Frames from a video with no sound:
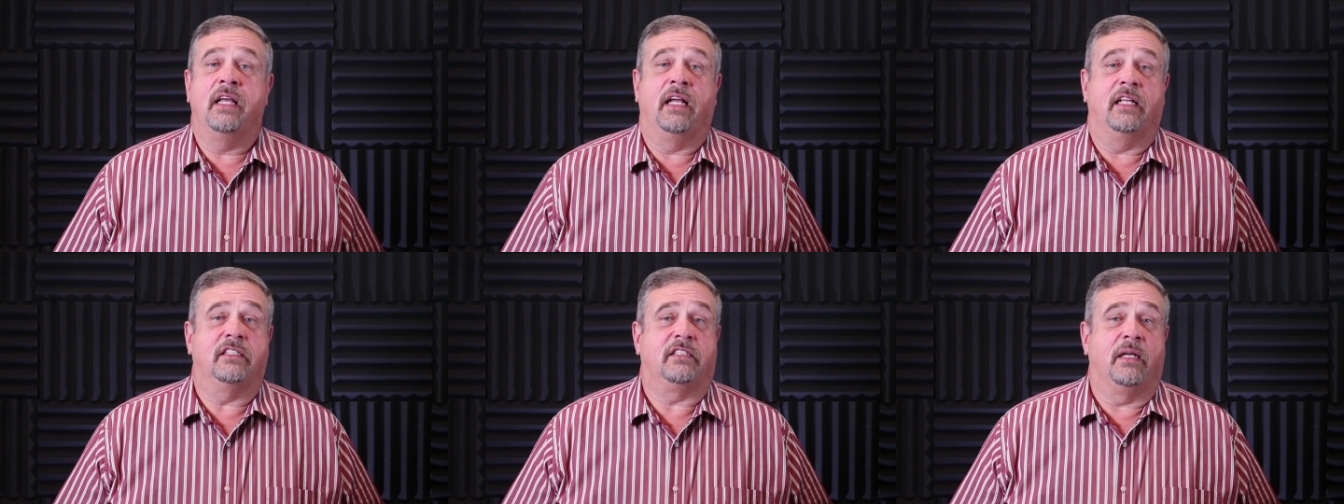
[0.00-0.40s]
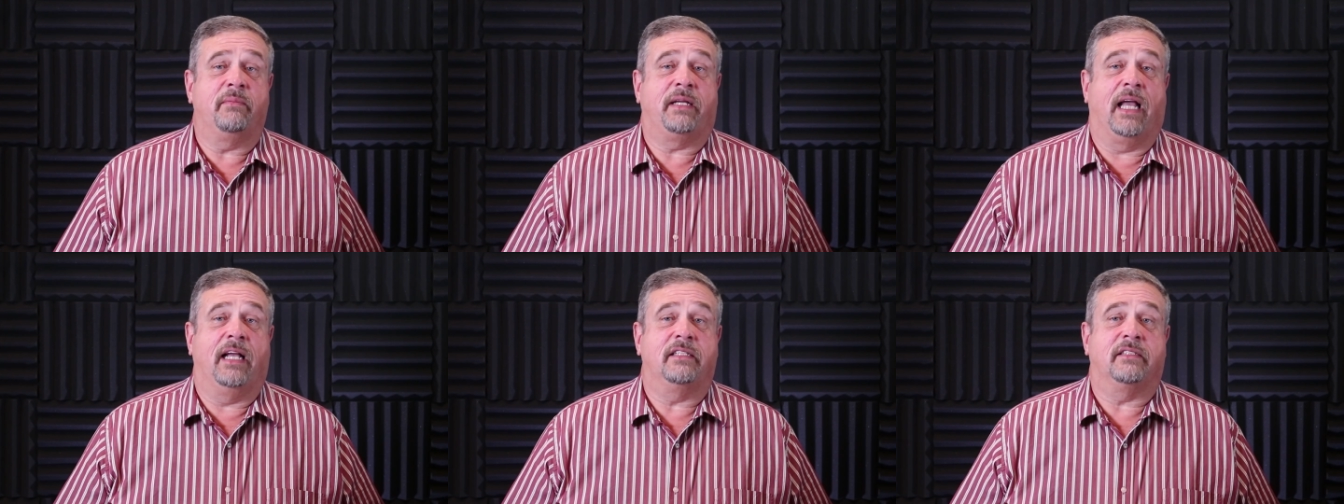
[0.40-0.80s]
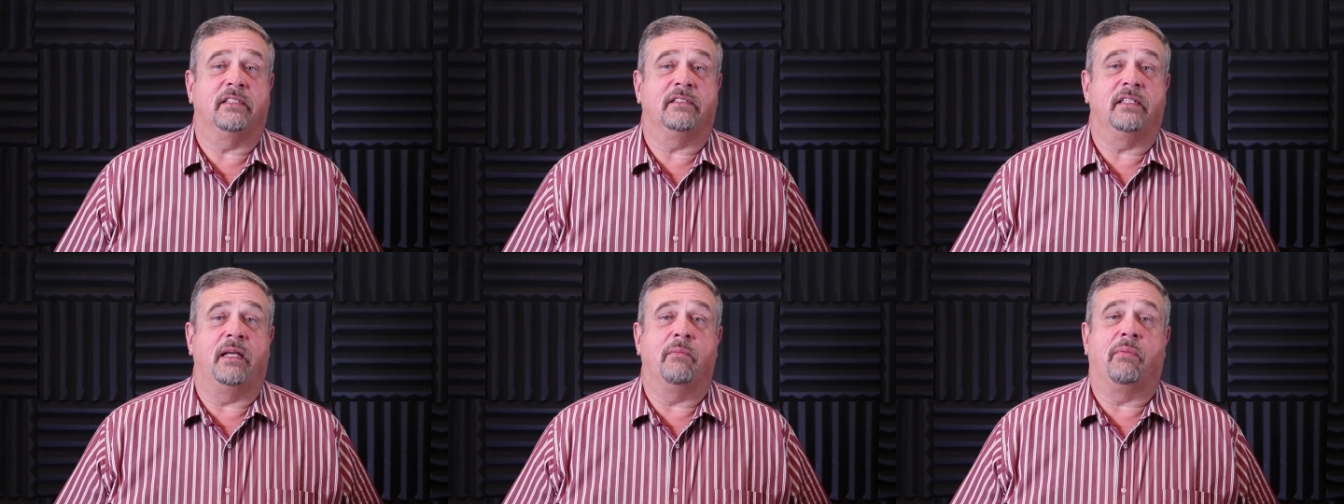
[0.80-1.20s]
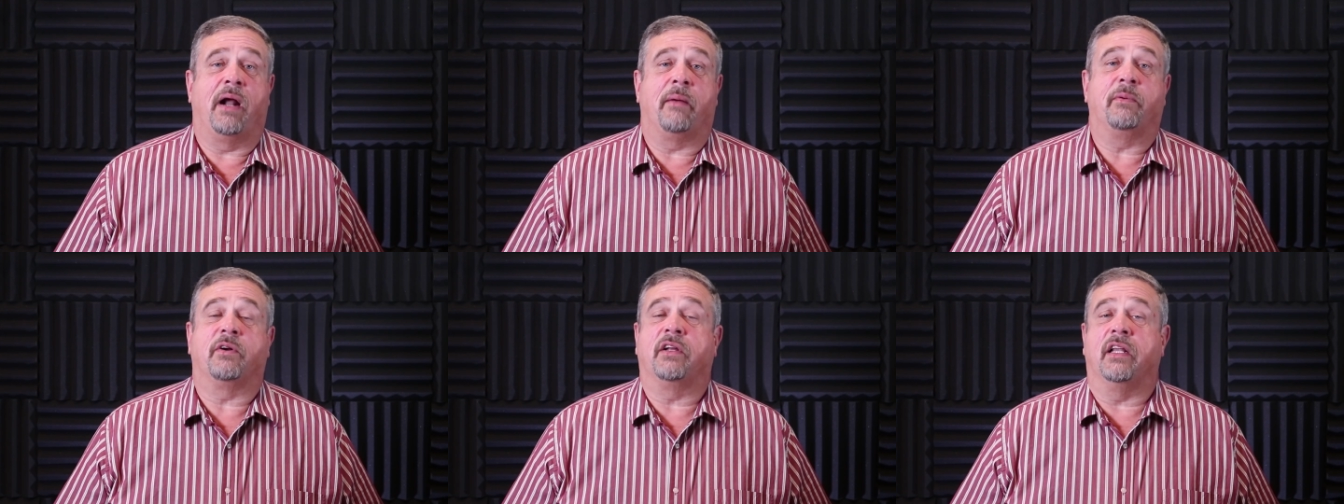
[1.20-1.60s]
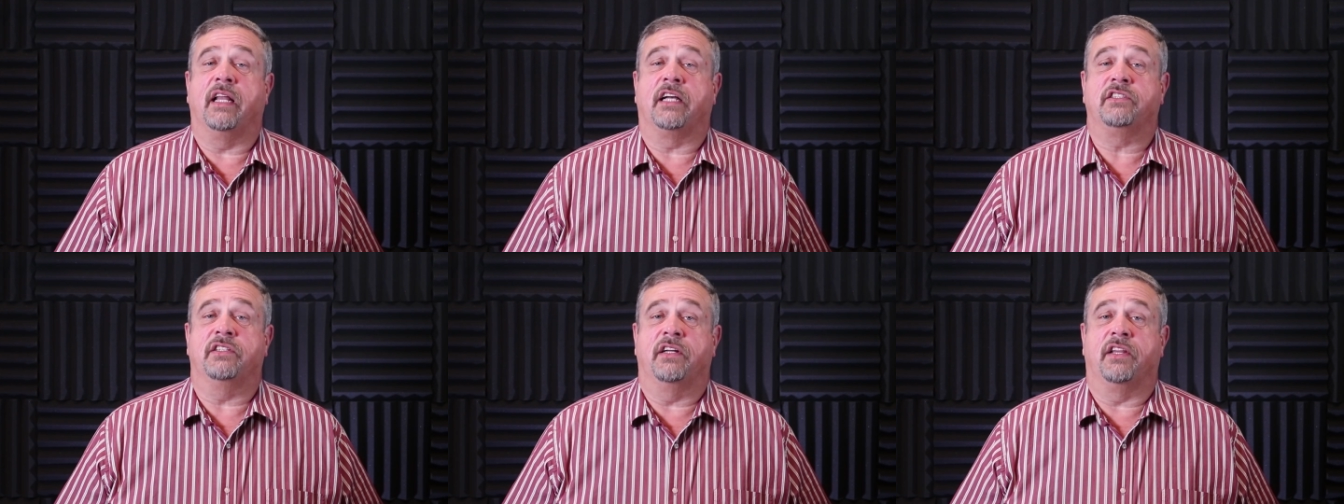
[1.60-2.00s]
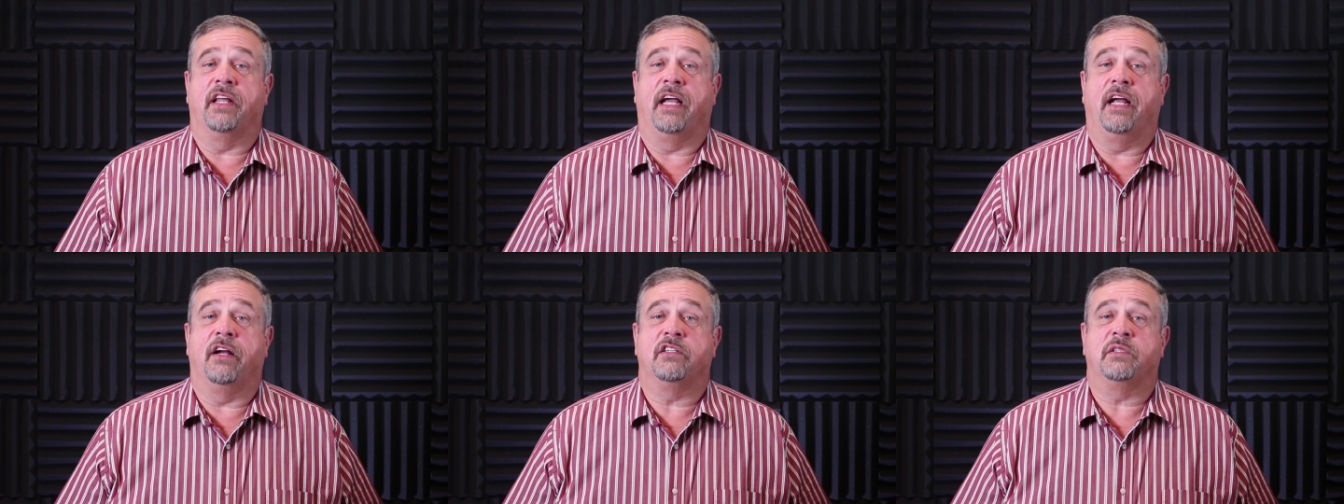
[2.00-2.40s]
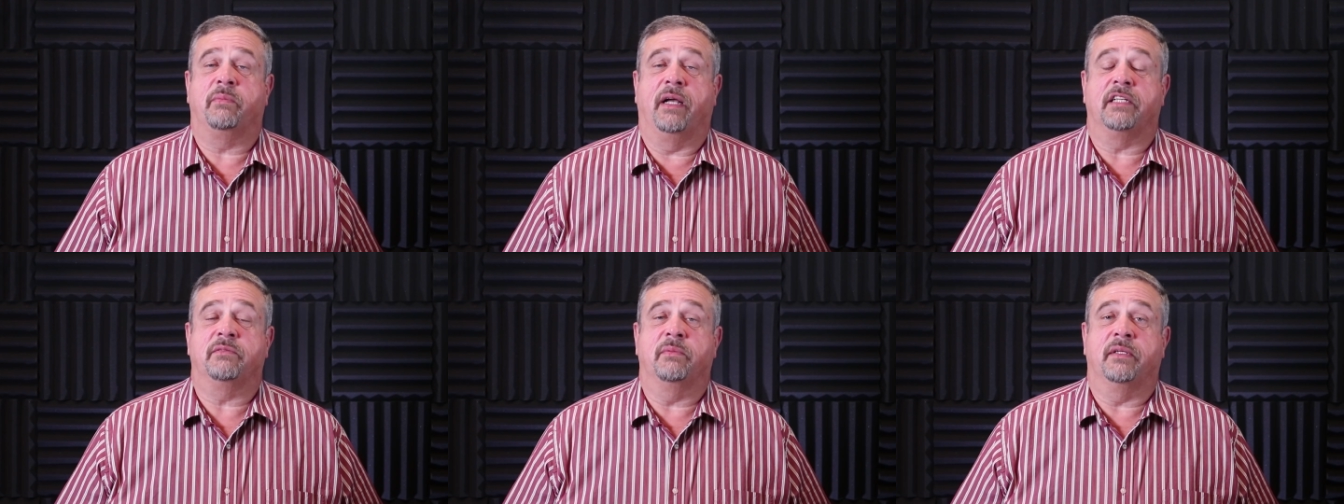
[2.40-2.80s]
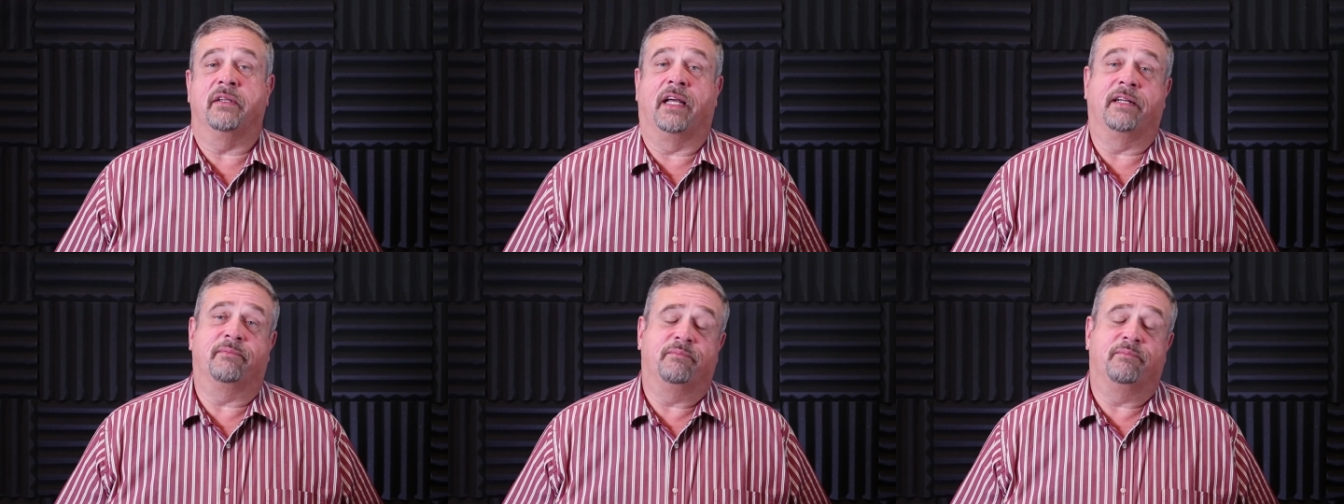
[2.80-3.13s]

In some cases, improper collection of the hair specimen, like